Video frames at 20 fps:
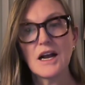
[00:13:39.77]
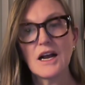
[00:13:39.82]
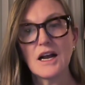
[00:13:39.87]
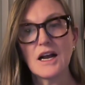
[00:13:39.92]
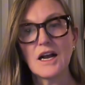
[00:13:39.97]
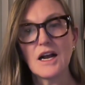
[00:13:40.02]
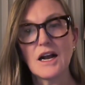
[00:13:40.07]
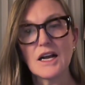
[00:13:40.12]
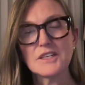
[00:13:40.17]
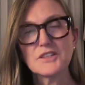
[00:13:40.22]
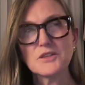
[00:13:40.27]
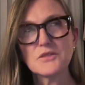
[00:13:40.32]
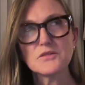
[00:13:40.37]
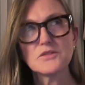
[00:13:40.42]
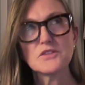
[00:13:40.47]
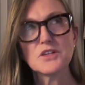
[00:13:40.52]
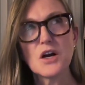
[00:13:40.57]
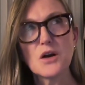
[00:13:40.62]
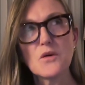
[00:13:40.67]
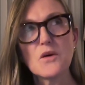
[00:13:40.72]
I
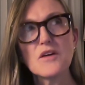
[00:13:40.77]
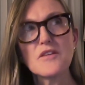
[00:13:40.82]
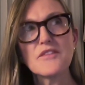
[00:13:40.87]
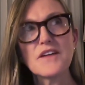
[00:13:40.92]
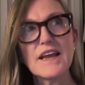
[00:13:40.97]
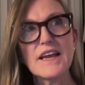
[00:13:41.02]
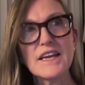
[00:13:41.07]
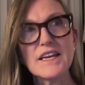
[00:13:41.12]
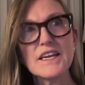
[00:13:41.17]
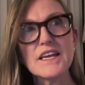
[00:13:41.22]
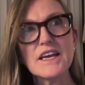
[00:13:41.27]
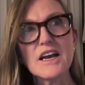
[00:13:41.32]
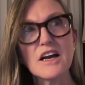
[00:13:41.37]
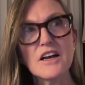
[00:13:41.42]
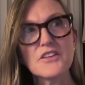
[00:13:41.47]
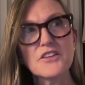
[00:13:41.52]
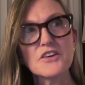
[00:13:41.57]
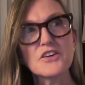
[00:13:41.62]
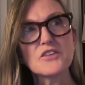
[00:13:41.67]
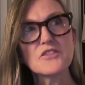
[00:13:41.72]
don't know of any
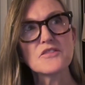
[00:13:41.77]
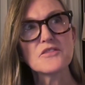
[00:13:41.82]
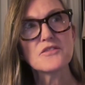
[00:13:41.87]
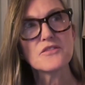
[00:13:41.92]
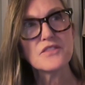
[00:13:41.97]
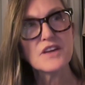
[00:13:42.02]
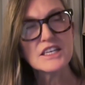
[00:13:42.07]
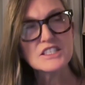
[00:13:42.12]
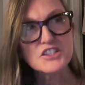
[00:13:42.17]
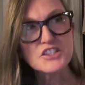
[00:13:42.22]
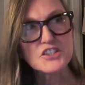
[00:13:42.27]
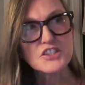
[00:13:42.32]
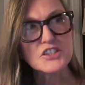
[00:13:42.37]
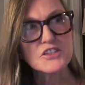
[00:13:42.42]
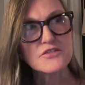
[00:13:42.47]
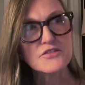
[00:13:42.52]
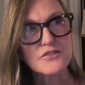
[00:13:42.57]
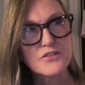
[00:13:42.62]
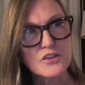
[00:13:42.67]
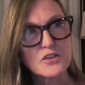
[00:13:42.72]
other
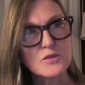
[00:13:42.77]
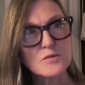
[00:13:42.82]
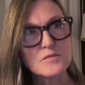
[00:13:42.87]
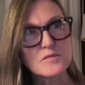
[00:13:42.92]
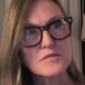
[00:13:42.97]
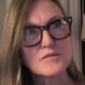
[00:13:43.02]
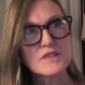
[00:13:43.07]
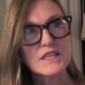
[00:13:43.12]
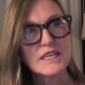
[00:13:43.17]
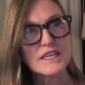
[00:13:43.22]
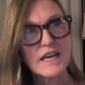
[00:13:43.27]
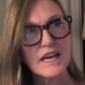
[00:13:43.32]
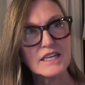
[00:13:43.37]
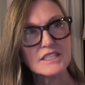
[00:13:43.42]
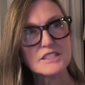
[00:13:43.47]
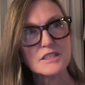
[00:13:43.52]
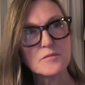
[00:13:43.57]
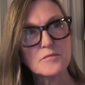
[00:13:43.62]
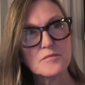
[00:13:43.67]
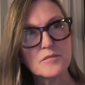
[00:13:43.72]
venture firm that
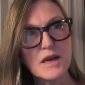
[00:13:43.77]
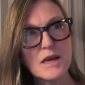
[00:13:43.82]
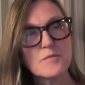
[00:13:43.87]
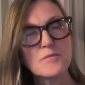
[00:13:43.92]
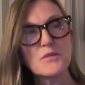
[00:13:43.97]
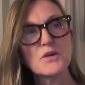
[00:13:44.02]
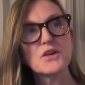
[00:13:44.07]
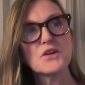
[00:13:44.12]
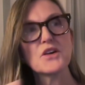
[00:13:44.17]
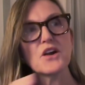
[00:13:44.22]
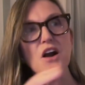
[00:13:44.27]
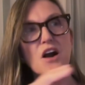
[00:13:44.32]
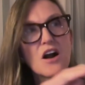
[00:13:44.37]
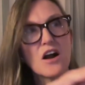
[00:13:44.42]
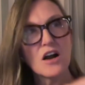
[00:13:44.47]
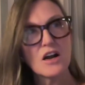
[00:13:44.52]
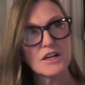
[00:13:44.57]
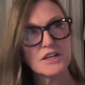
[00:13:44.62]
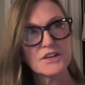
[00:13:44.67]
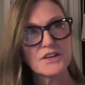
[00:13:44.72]
has a member
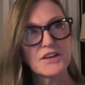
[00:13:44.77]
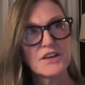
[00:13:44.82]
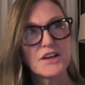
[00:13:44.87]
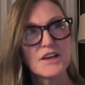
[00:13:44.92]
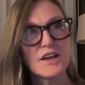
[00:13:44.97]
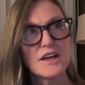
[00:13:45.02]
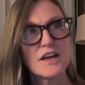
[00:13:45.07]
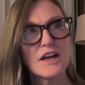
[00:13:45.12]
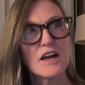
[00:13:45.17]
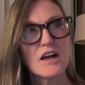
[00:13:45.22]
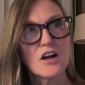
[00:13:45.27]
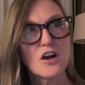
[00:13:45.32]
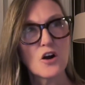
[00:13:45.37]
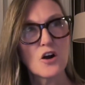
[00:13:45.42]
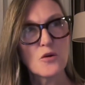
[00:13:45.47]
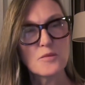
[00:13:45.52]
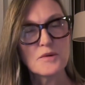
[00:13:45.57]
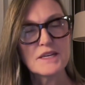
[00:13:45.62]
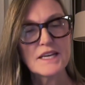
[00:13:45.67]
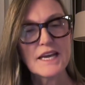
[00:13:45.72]
on
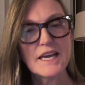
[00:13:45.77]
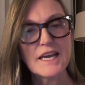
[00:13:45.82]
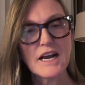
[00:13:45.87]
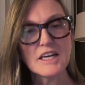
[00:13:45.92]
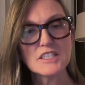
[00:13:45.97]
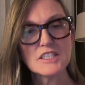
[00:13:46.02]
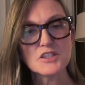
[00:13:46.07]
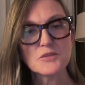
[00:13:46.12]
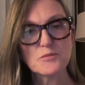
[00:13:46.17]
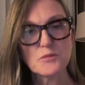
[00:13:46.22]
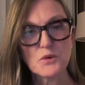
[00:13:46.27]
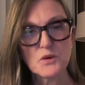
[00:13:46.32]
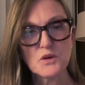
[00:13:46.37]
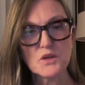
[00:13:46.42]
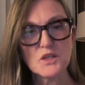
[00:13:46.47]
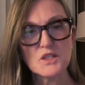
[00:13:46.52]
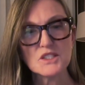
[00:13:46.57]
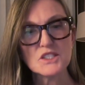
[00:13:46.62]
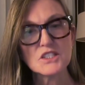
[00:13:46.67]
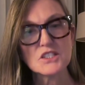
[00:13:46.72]
OpenAI's
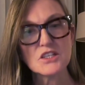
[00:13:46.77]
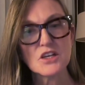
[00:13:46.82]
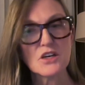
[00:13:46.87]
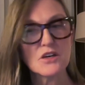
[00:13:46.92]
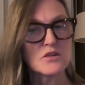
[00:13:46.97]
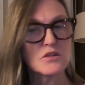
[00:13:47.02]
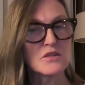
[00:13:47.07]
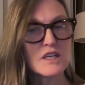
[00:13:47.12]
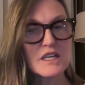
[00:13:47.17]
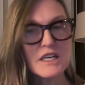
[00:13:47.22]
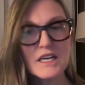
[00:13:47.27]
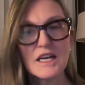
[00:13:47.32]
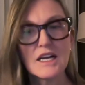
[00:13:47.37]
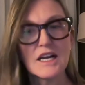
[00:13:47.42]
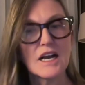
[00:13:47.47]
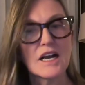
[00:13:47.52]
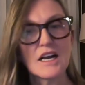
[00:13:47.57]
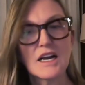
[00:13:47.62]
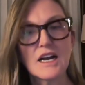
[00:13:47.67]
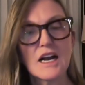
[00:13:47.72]
board. So
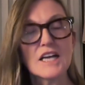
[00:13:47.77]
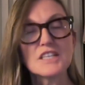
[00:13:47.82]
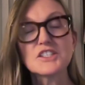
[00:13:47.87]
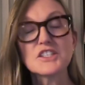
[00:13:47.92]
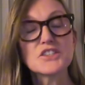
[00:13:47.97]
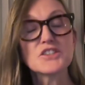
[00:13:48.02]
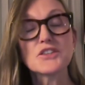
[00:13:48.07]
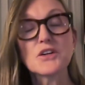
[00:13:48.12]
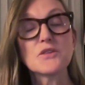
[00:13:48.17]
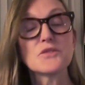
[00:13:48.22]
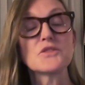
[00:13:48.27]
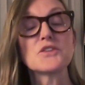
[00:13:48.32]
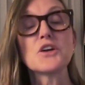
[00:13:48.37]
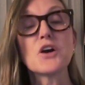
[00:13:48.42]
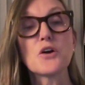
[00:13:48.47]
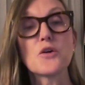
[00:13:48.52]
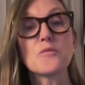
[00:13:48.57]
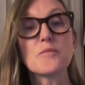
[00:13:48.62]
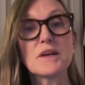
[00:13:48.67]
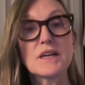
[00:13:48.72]
I just don't
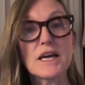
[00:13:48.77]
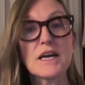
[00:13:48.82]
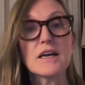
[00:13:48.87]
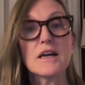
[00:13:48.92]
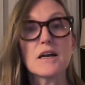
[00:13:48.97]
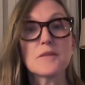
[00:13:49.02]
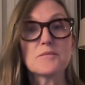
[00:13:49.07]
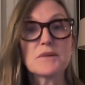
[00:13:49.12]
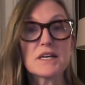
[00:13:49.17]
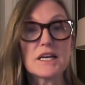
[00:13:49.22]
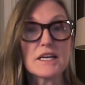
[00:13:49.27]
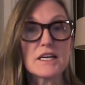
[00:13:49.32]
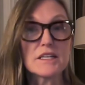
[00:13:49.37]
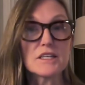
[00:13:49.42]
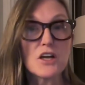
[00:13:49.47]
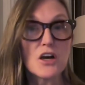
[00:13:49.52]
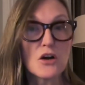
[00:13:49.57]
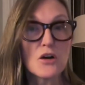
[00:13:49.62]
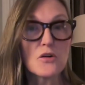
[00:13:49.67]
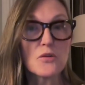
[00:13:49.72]
know. But I
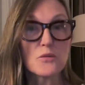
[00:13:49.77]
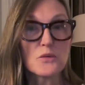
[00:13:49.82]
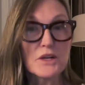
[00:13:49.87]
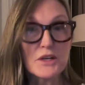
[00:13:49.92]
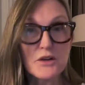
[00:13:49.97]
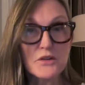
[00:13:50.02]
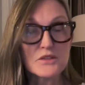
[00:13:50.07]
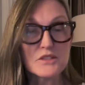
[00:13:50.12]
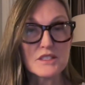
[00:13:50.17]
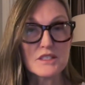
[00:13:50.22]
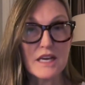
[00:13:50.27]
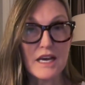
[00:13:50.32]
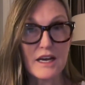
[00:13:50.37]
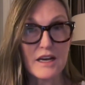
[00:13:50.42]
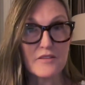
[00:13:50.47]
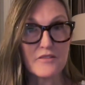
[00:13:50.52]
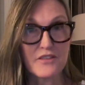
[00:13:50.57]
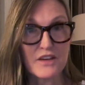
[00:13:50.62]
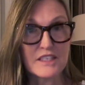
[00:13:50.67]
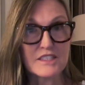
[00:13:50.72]
know we don't
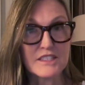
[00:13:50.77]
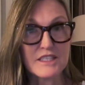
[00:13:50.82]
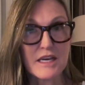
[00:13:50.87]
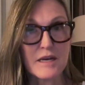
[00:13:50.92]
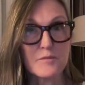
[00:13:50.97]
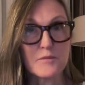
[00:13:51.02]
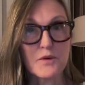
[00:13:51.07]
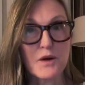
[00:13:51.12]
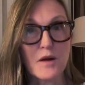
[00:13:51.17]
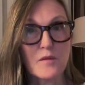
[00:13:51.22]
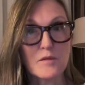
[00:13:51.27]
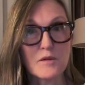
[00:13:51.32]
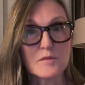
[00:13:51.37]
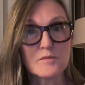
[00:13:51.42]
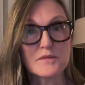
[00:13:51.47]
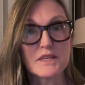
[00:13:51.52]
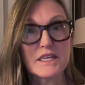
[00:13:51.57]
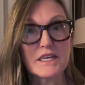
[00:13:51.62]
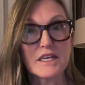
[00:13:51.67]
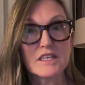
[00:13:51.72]
face that
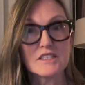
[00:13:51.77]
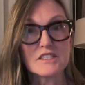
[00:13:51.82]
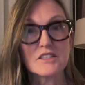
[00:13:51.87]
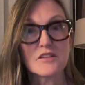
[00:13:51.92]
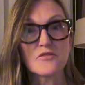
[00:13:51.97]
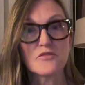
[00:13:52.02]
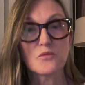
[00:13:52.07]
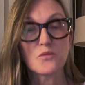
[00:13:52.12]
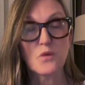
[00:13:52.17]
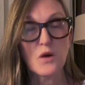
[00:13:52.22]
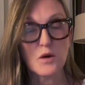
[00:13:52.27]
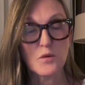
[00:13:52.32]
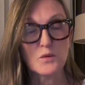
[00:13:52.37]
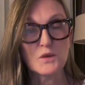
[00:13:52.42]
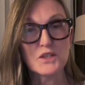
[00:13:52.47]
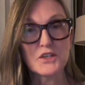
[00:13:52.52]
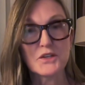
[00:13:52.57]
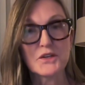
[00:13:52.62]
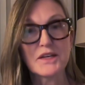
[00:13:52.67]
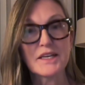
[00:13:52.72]
problem because of what
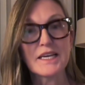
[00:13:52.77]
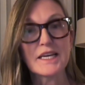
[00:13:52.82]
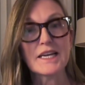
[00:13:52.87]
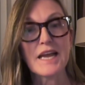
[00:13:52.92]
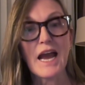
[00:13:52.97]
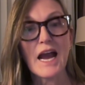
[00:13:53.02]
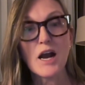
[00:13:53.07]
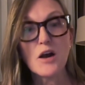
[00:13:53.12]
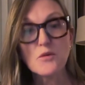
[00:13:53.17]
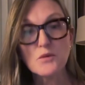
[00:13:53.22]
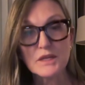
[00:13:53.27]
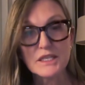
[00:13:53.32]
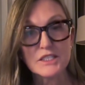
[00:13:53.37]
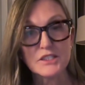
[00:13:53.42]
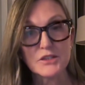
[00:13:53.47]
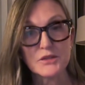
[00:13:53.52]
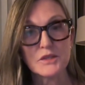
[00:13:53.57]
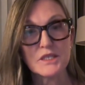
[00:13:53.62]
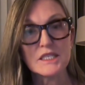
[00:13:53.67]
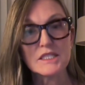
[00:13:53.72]
we're doing and how we
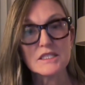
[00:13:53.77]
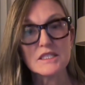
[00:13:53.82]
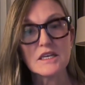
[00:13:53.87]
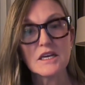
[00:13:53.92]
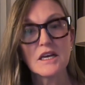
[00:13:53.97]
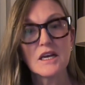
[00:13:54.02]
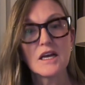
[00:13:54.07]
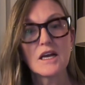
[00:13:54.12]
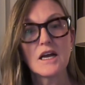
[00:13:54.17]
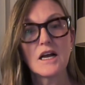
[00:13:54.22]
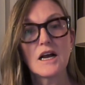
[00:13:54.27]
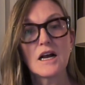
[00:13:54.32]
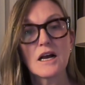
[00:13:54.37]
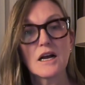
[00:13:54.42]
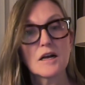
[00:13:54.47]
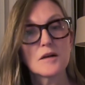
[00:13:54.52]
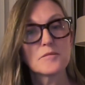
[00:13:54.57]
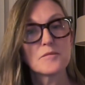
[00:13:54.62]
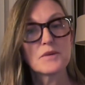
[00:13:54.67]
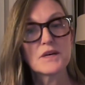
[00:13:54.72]
do it.
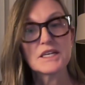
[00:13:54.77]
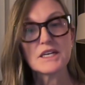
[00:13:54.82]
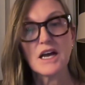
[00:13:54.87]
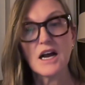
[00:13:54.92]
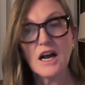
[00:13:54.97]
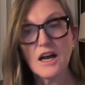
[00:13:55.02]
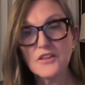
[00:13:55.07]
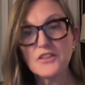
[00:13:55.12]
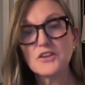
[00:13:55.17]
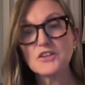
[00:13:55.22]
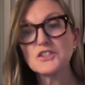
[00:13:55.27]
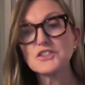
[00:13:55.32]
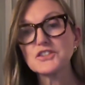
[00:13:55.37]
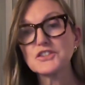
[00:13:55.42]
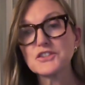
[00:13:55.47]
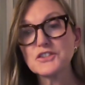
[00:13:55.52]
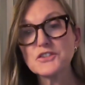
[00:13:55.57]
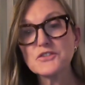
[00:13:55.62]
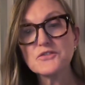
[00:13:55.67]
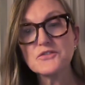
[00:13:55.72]
But
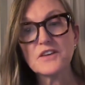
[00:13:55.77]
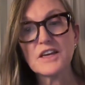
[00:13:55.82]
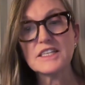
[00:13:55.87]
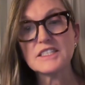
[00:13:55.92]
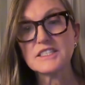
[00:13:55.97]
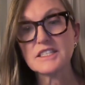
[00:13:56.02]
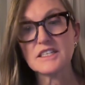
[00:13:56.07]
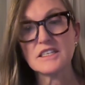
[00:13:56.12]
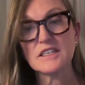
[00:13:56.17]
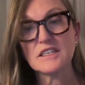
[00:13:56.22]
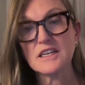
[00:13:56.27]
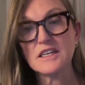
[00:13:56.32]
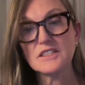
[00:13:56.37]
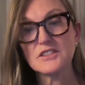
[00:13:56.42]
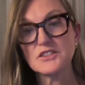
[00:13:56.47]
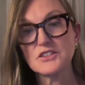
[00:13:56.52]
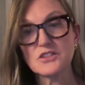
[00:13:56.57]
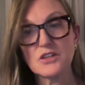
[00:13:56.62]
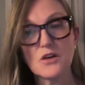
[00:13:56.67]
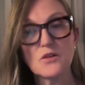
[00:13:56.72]
others do face it, and
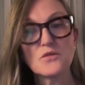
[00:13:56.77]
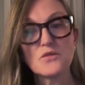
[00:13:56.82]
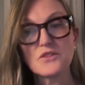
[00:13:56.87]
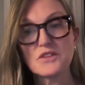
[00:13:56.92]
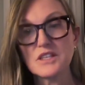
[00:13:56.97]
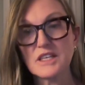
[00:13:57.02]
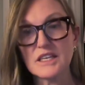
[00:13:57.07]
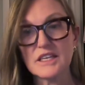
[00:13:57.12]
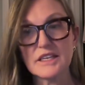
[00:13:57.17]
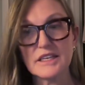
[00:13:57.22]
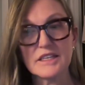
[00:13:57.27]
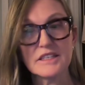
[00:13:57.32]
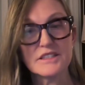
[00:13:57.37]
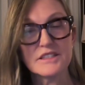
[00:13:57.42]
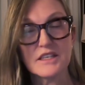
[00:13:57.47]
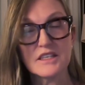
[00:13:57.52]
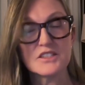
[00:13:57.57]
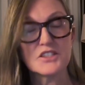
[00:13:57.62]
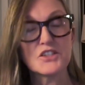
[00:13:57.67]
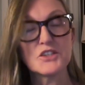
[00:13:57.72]
I don't think
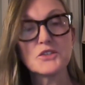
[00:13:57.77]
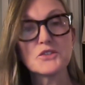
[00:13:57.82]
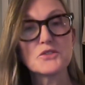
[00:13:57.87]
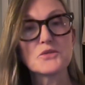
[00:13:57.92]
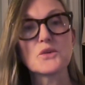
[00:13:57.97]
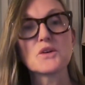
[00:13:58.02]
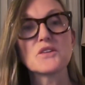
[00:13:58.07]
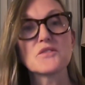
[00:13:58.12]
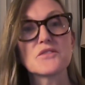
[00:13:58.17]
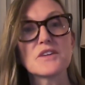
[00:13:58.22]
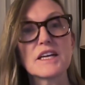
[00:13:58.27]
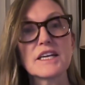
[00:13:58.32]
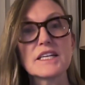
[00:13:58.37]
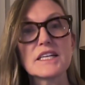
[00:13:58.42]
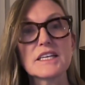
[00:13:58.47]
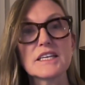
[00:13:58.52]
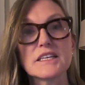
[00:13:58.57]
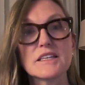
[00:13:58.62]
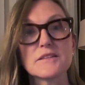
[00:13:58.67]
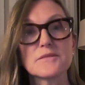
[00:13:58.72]
it's unusual,
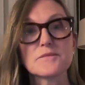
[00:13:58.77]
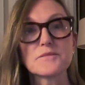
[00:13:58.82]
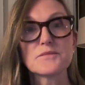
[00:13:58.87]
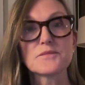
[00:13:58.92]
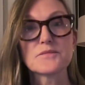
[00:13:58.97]
frankly.